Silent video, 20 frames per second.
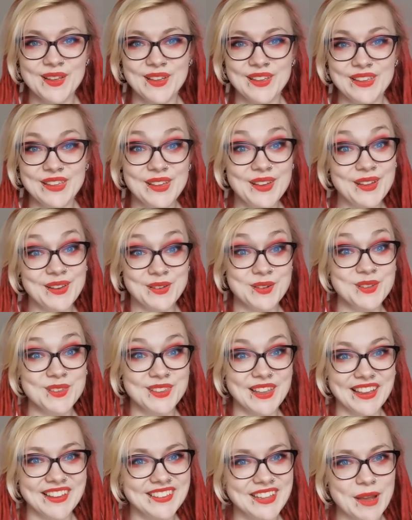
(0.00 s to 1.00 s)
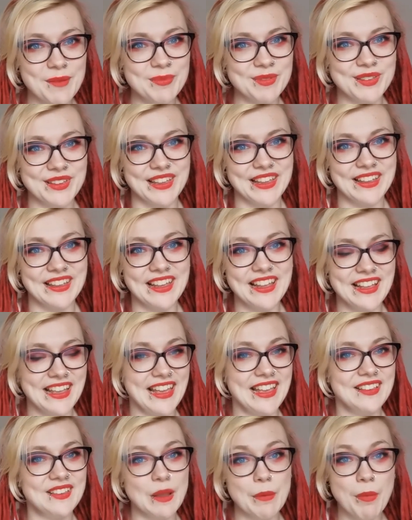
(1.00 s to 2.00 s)
you can just accept it.
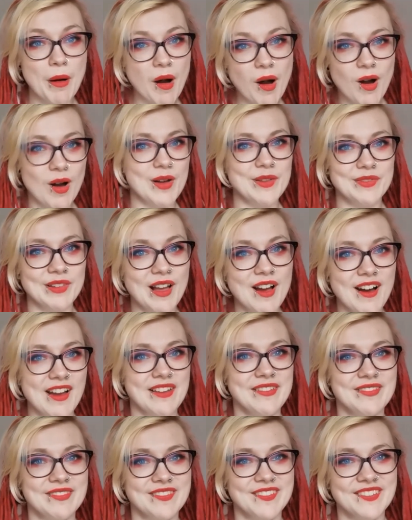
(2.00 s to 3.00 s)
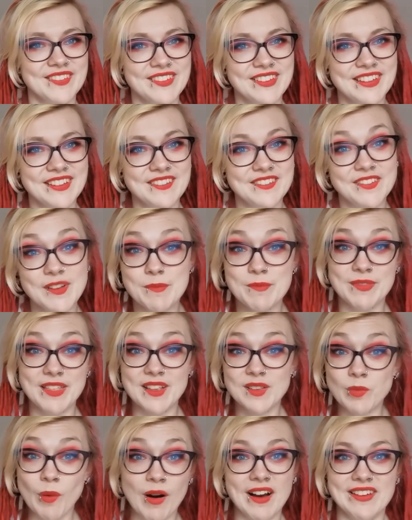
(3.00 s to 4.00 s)
It's a part of life.
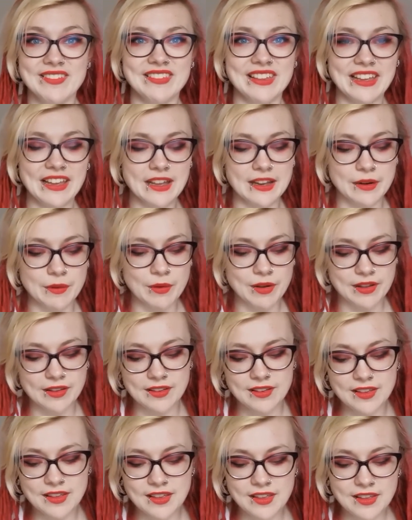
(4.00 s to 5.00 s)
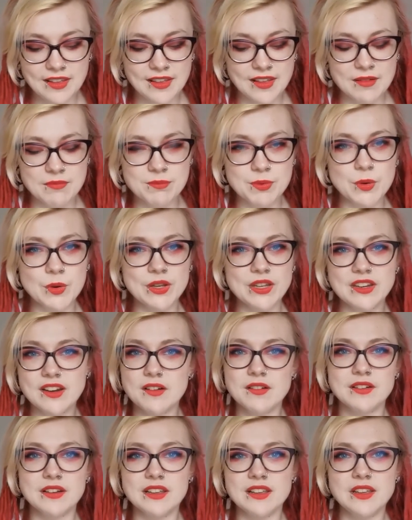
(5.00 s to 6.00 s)
That's what I think anyway. But you
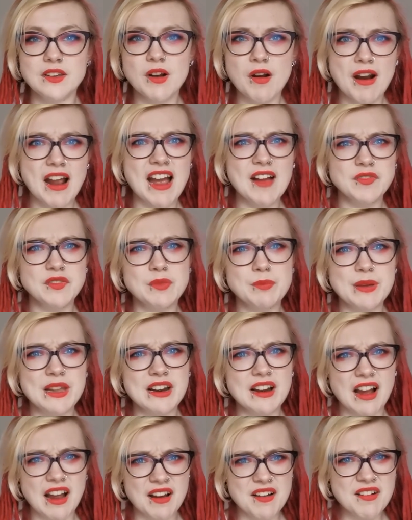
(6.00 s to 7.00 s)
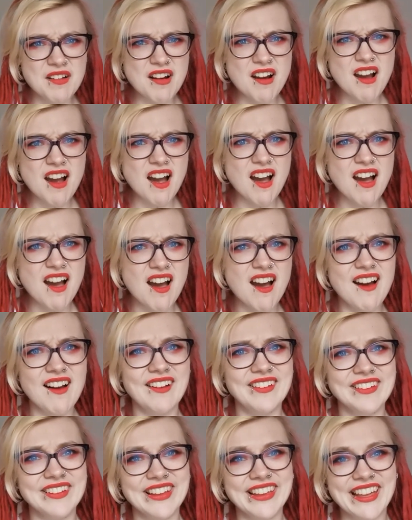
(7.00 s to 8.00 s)
don't have to be like,
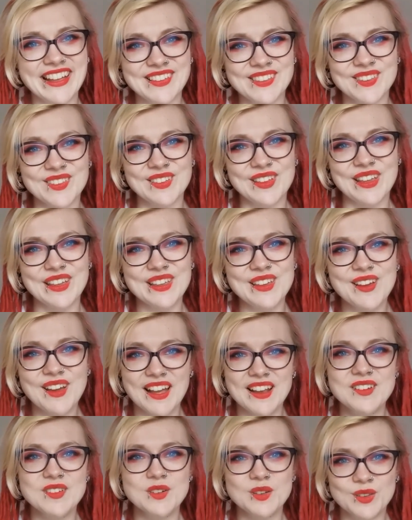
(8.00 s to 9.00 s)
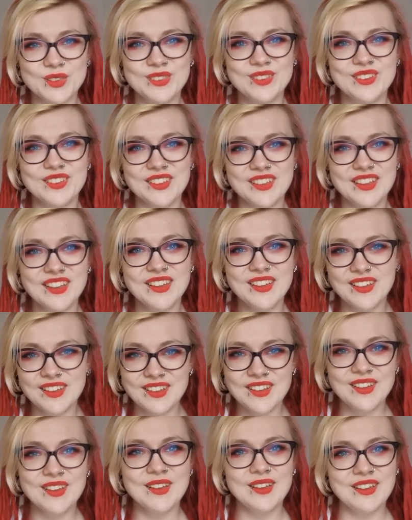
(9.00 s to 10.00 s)
against it. You can just,
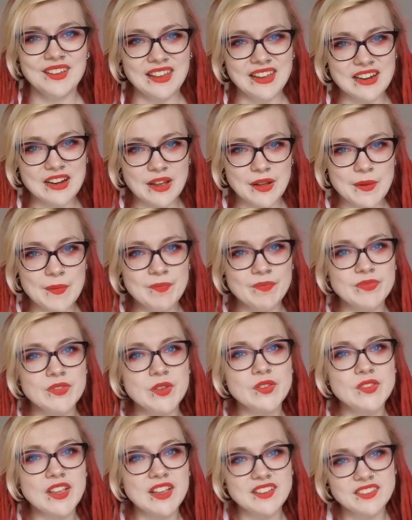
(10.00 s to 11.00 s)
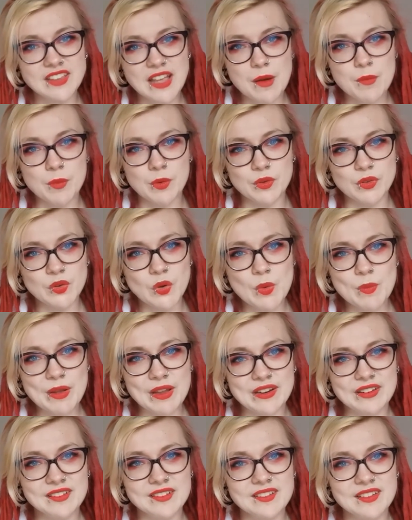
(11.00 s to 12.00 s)
you know, just accept what's
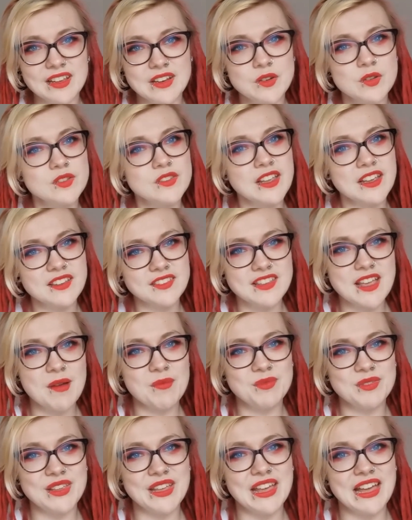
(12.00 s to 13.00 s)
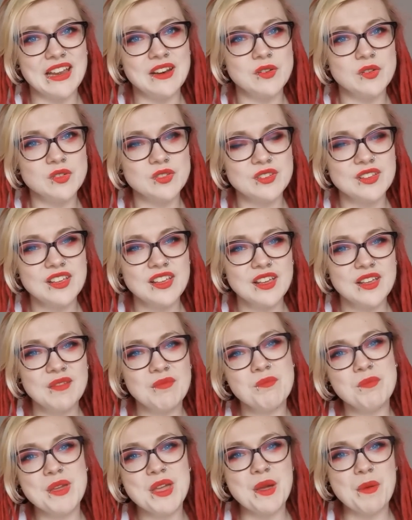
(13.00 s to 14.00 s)
coming and just accept it and just
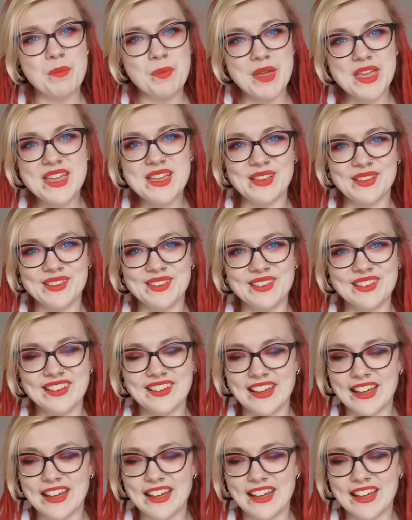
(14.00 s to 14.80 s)
be at peace.